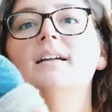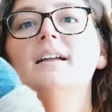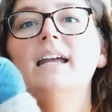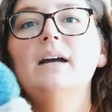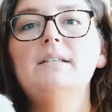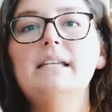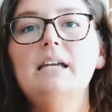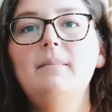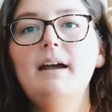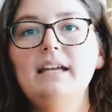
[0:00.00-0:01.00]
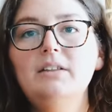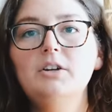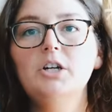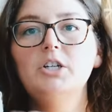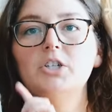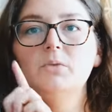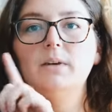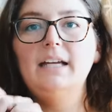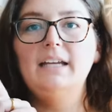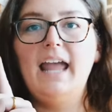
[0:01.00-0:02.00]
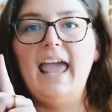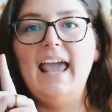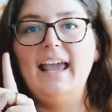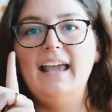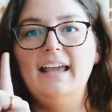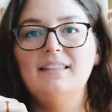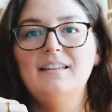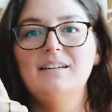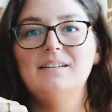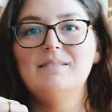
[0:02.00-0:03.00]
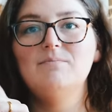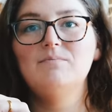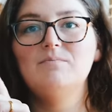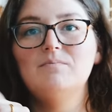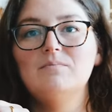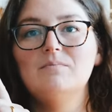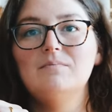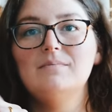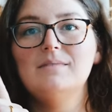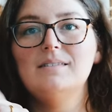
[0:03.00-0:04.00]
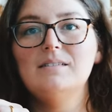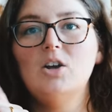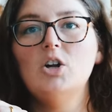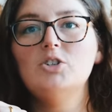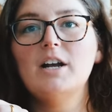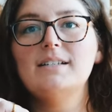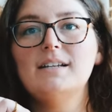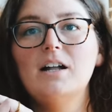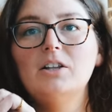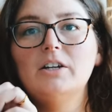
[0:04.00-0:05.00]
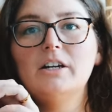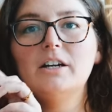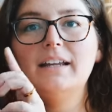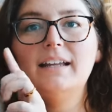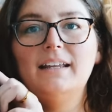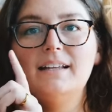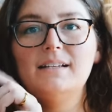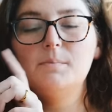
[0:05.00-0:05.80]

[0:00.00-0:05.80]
and I was thinking about either doing the contrast color in this